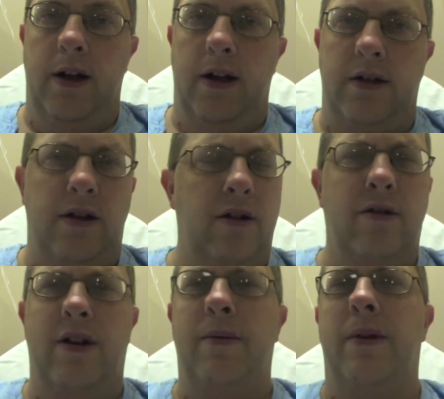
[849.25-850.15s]
I start
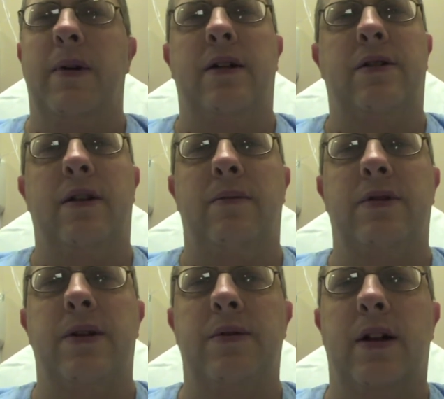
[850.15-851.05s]
dreaming about something.
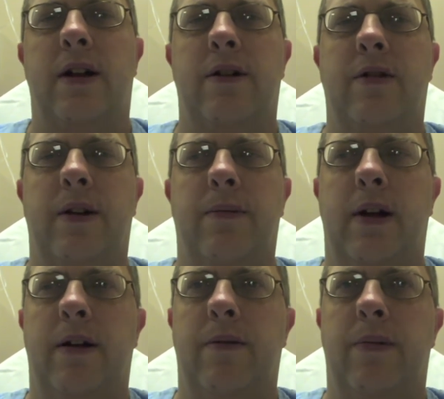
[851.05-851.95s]
Seems like I
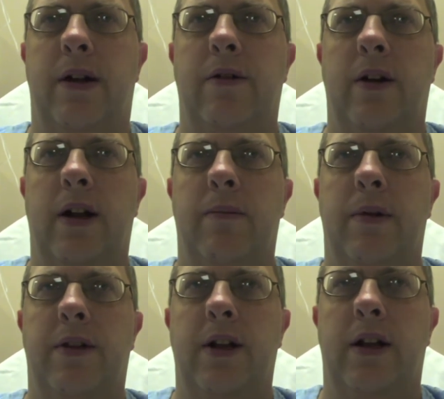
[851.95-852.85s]
had a big dream,
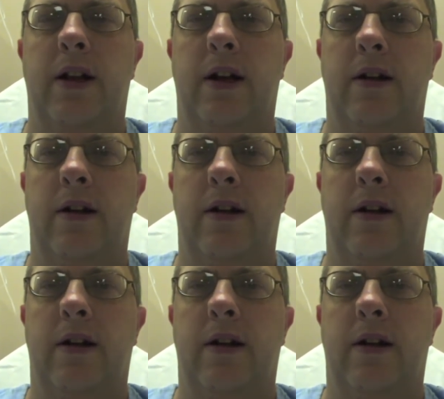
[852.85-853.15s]
but then